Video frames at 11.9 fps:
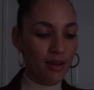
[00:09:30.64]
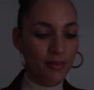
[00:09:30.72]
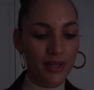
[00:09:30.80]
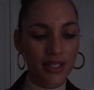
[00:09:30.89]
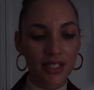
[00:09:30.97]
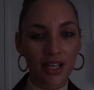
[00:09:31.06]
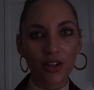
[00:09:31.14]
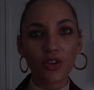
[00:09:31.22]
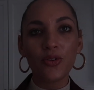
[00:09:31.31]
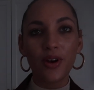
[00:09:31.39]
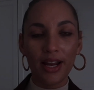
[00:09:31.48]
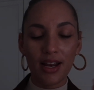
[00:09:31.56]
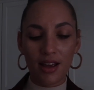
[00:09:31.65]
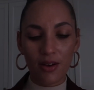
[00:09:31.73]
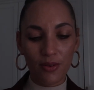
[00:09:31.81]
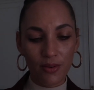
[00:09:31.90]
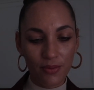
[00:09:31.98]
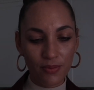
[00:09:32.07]
I'm gonna tell you right
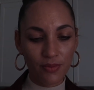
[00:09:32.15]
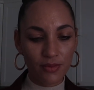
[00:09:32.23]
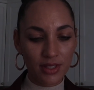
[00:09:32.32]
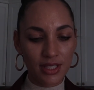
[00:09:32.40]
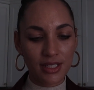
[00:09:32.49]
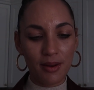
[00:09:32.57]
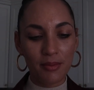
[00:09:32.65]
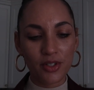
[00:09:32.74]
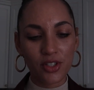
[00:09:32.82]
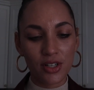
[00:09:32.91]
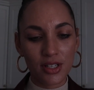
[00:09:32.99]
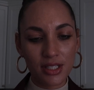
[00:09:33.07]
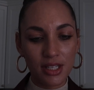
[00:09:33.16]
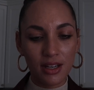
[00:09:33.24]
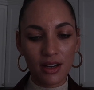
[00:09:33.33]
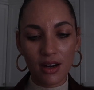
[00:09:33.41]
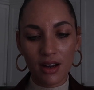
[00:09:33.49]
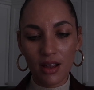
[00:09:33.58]
now what the temperature is
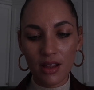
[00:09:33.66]
here.